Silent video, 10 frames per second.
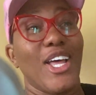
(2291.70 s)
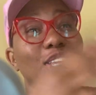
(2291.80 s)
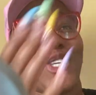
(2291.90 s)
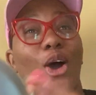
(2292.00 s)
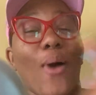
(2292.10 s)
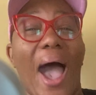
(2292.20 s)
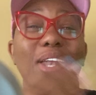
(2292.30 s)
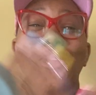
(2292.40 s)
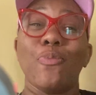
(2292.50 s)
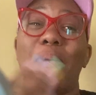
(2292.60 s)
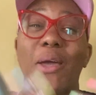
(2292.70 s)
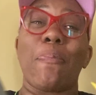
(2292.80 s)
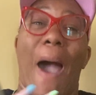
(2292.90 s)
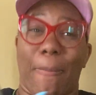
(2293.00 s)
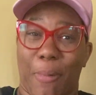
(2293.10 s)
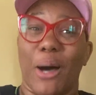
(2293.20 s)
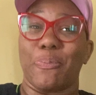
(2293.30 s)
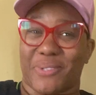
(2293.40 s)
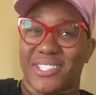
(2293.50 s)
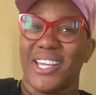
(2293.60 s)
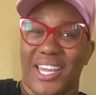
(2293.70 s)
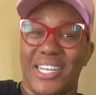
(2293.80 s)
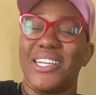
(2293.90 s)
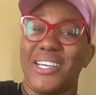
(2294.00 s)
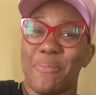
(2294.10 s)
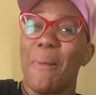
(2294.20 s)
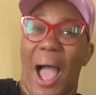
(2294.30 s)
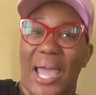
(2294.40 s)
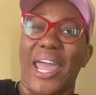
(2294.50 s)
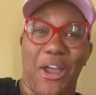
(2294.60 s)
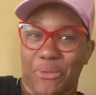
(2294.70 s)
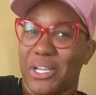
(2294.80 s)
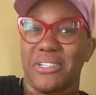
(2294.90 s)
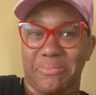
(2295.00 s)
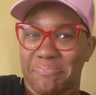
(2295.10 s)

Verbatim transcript: So I do big pop-ups in my area.